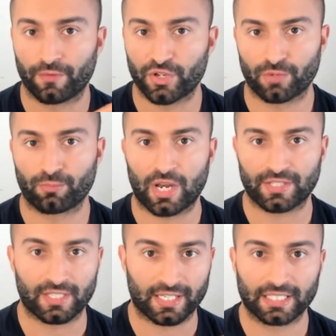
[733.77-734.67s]
efficient
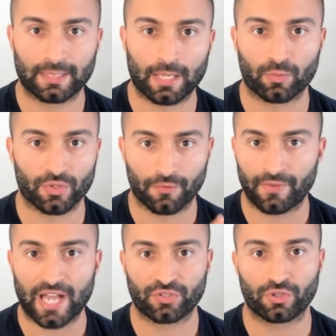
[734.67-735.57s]
process to get them that result
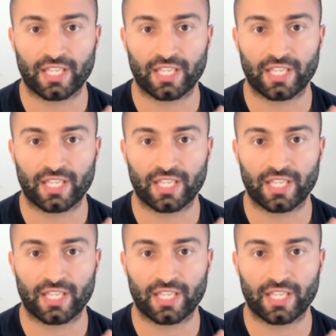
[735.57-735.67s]
faster,